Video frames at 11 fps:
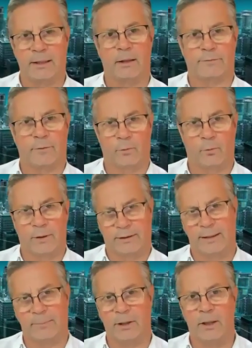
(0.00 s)
of what
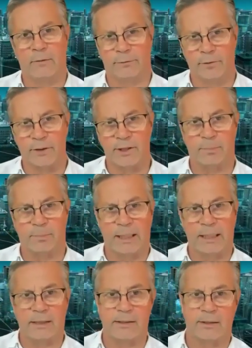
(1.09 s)
can be done from the space.